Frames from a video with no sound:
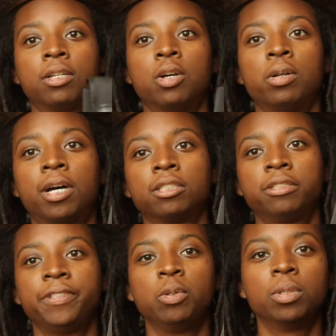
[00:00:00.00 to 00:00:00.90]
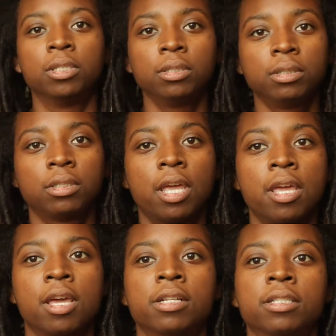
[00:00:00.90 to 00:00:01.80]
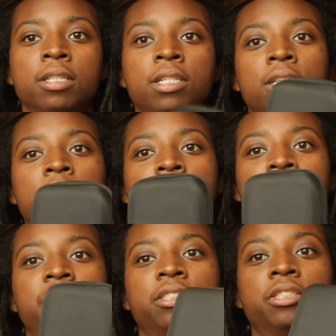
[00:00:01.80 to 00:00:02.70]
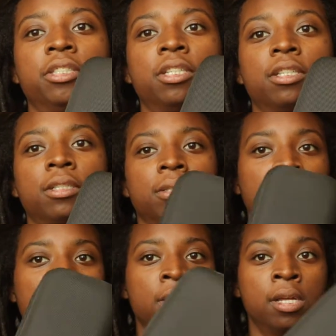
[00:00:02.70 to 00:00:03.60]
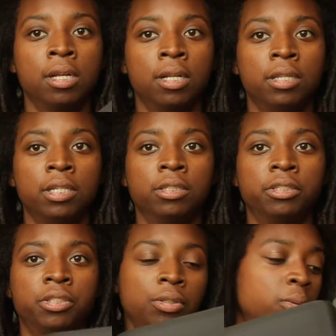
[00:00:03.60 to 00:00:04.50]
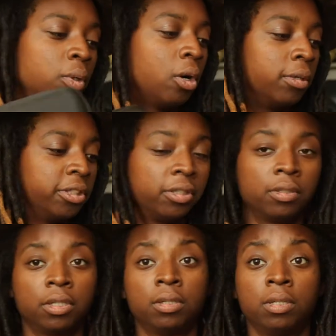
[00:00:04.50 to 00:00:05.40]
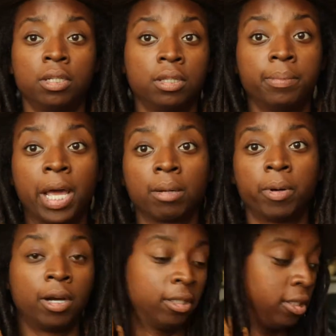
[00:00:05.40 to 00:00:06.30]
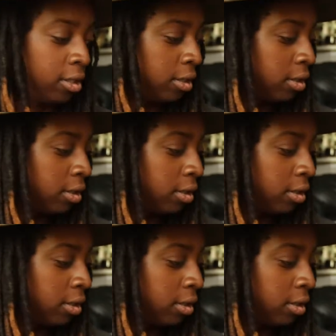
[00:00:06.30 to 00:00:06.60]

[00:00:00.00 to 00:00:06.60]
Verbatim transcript: Godox V1 and the accessory kit. These two will also go in the back pocket